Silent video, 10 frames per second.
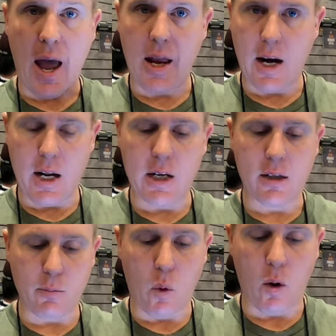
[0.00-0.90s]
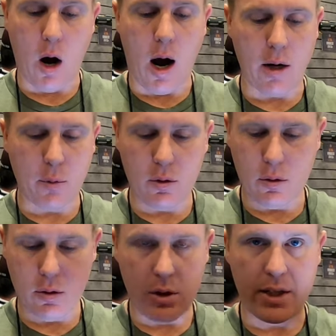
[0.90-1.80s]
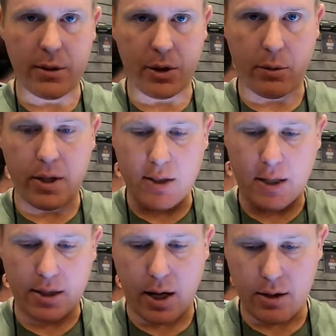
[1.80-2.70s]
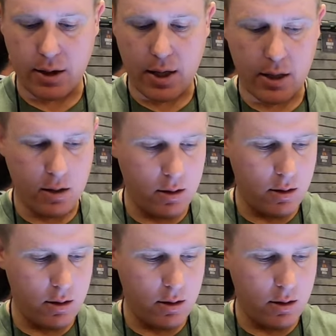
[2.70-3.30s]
And it is more audible. Let's see what the reset sounds like.